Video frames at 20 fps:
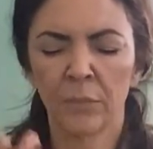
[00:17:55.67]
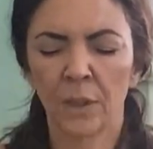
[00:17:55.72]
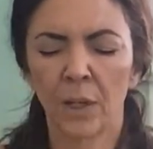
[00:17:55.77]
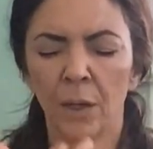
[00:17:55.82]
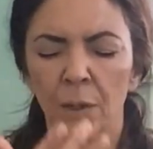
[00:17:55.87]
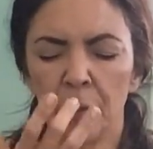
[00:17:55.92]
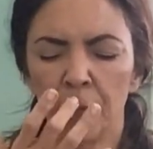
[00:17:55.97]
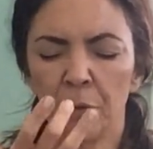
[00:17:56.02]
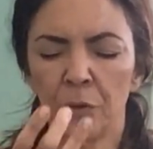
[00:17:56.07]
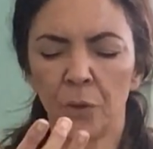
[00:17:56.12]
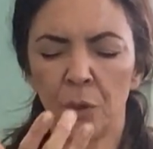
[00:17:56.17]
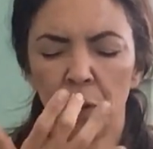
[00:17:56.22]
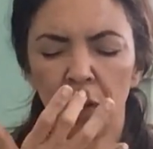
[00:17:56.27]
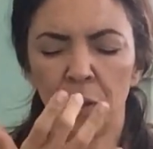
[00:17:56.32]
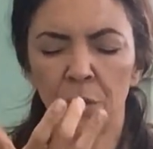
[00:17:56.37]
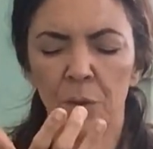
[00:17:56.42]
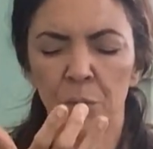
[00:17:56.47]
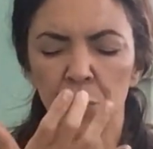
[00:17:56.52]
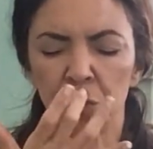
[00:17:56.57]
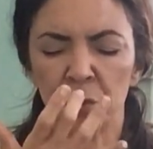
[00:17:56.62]
Under the
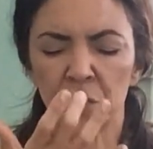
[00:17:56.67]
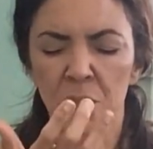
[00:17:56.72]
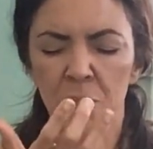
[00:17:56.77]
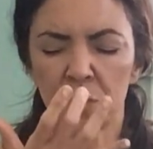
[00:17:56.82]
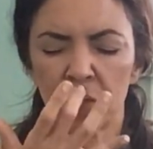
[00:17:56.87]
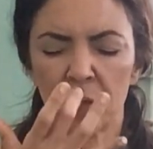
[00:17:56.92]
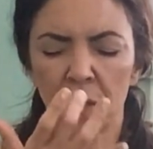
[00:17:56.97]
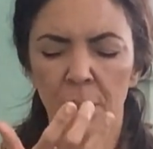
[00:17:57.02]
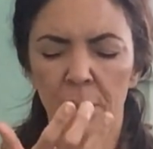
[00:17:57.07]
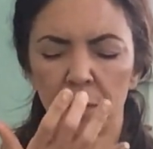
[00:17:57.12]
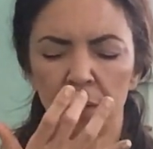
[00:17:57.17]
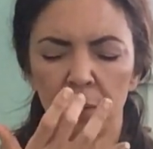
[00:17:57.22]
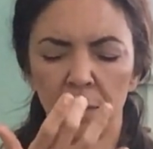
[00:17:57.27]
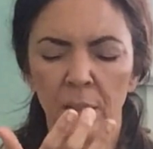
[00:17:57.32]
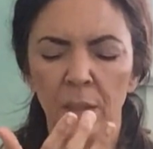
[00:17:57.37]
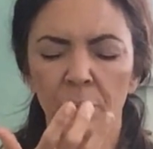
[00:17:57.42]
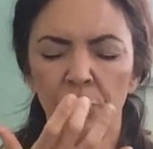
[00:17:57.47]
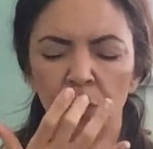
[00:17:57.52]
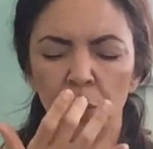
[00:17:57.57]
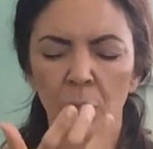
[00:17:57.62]
nose.
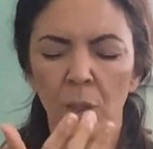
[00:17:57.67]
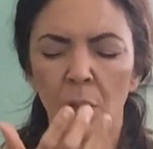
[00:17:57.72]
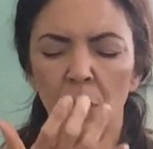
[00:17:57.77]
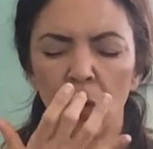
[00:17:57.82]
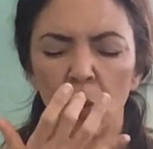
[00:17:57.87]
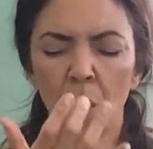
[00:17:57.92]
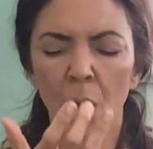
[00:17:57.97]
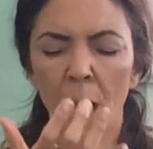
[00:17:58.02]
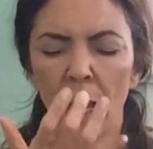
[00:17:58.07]
Even though